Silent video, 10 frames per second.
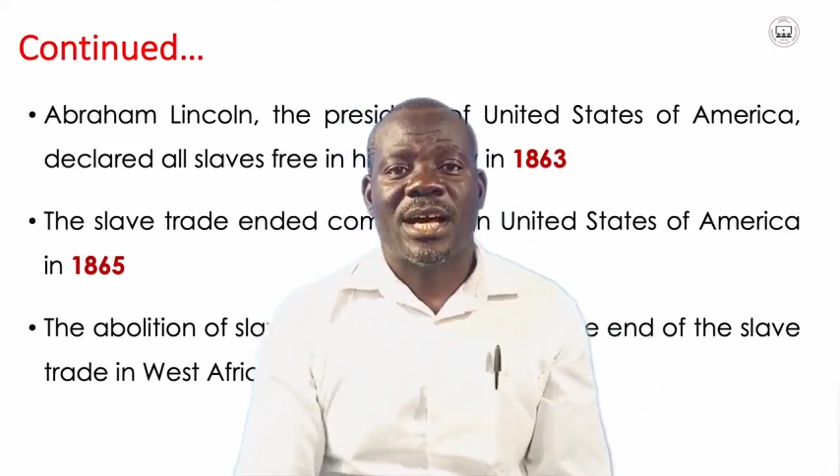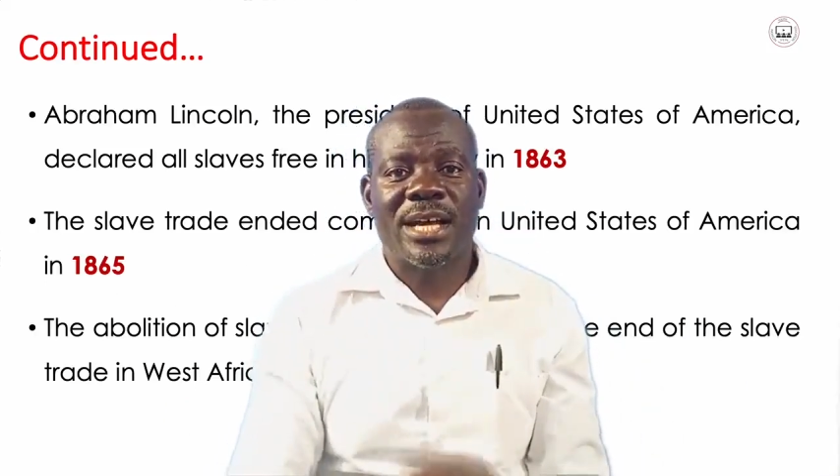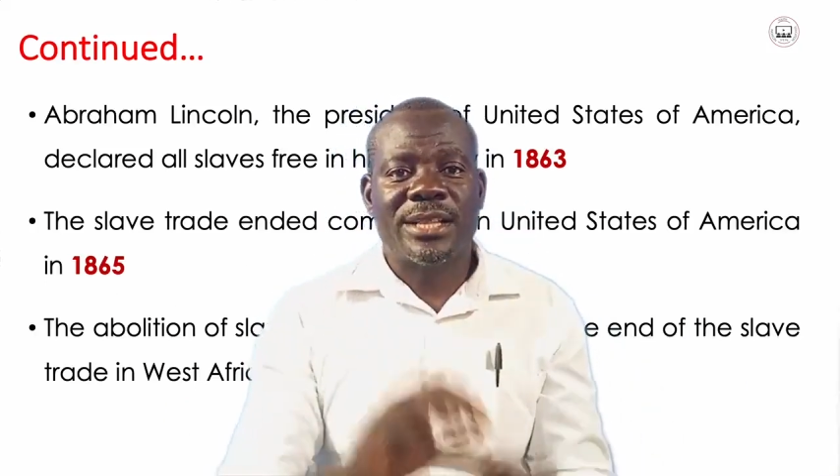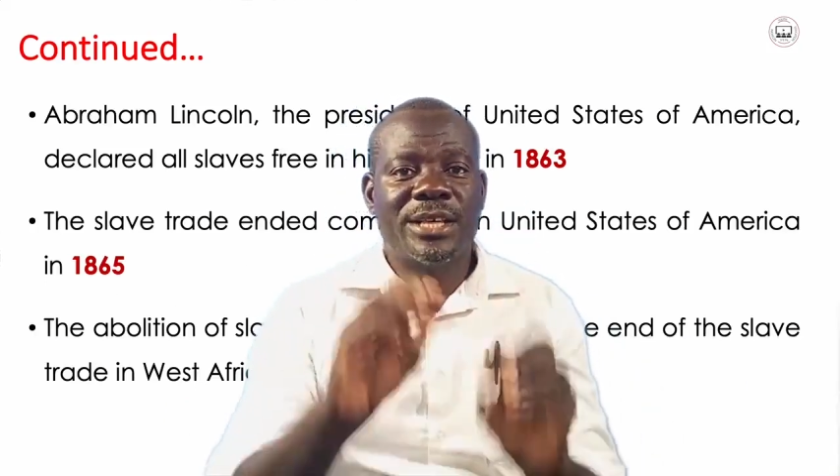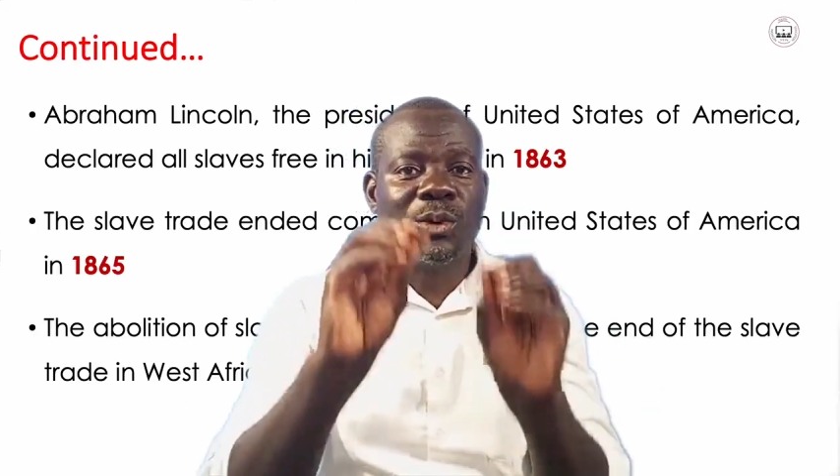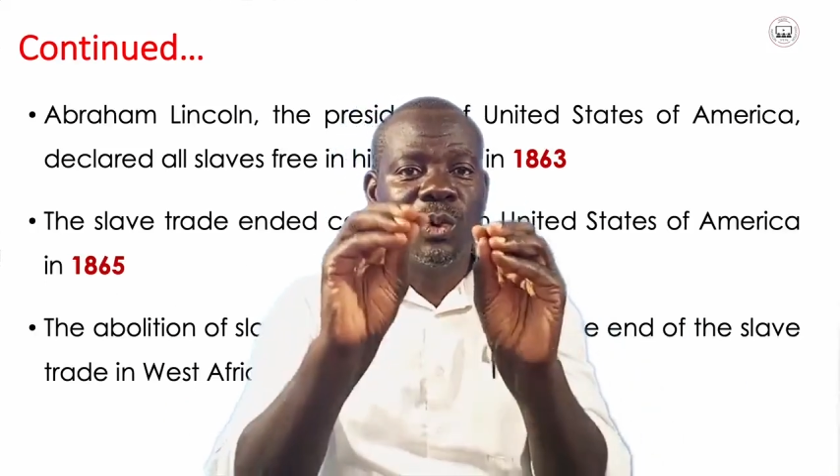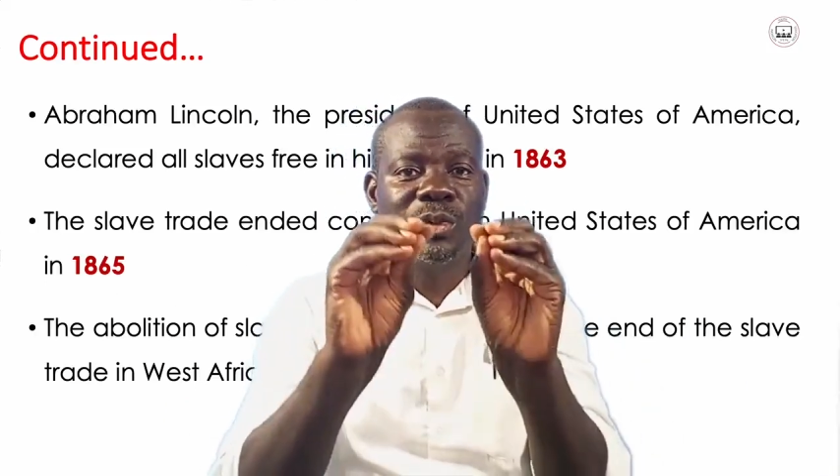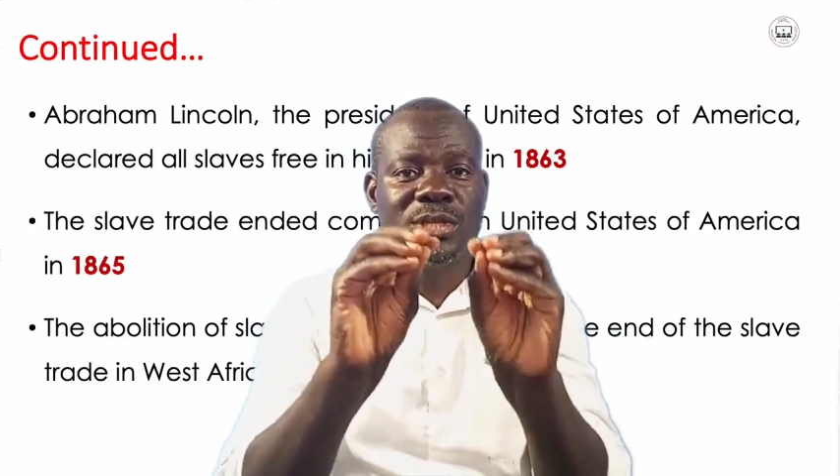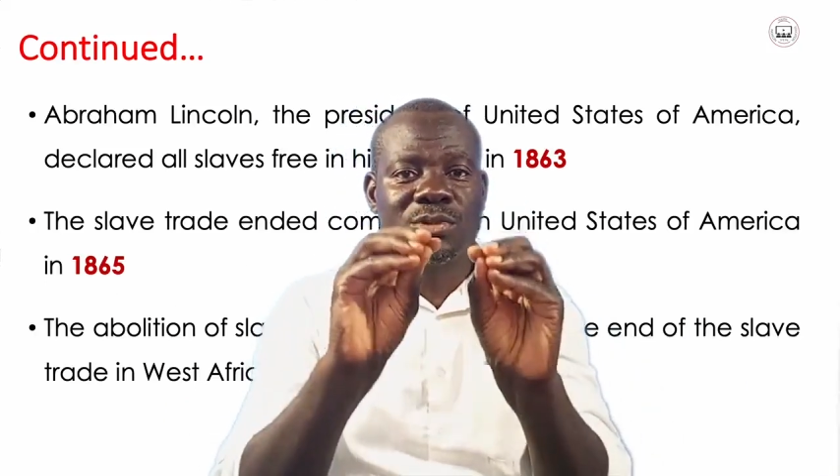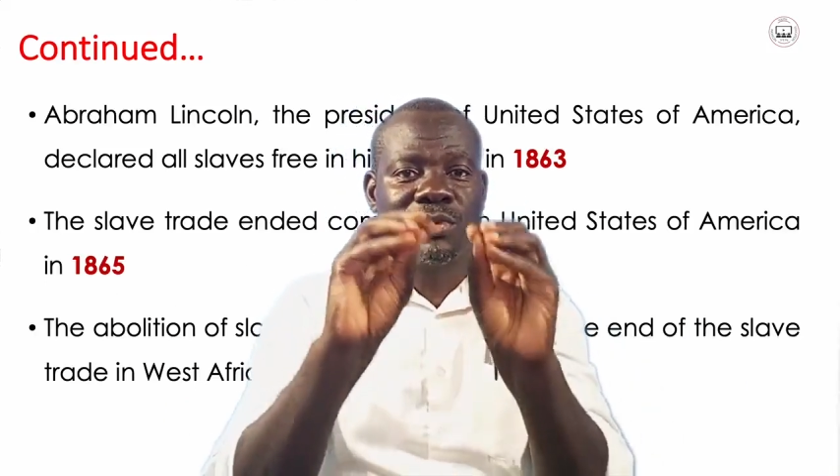and the
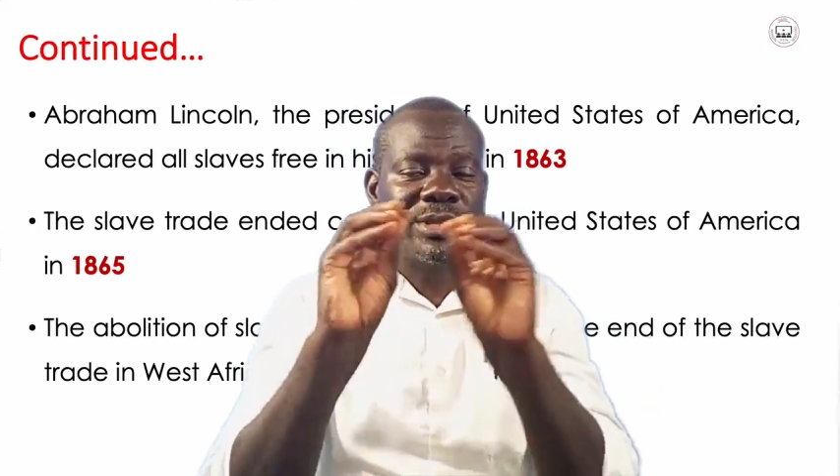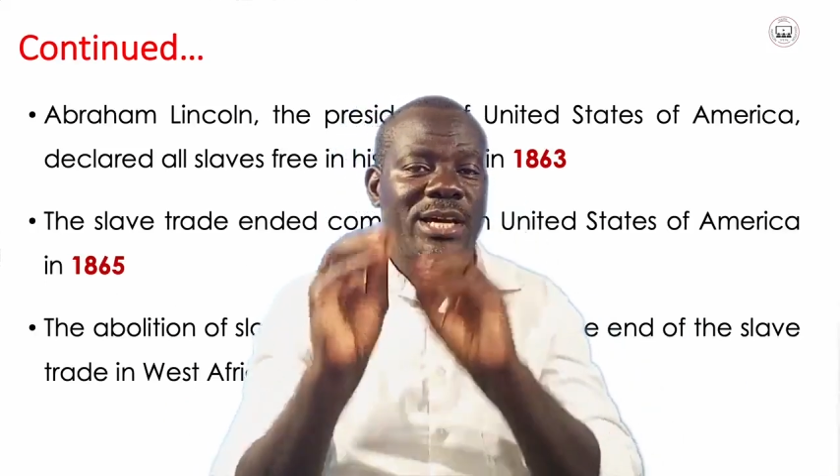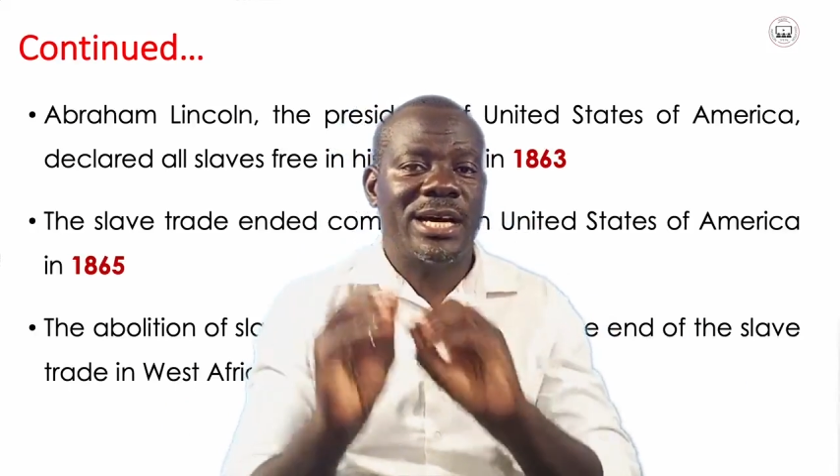goods or the